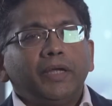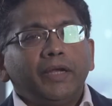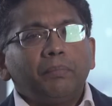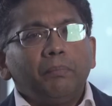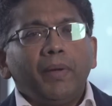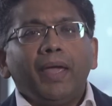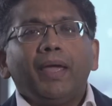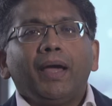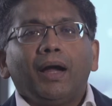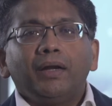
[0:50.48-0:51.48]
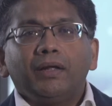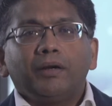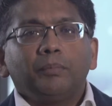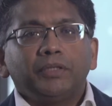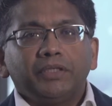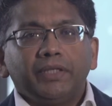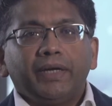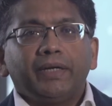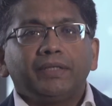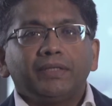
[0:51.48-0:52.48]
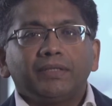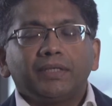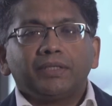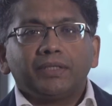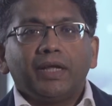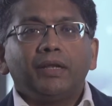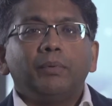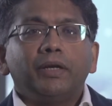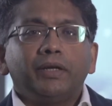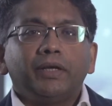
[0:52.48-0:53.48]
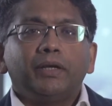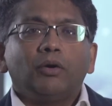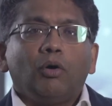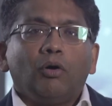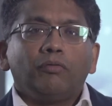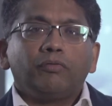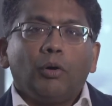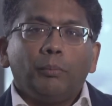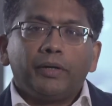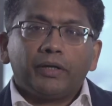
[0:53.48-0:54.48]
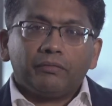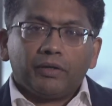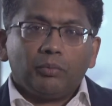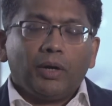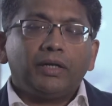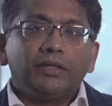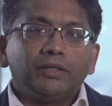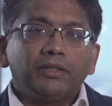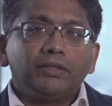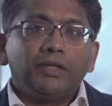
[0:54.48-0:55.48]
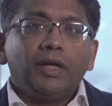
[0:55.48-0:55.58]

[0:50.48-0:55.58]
it may underappreciate the sustainability of competitive advantages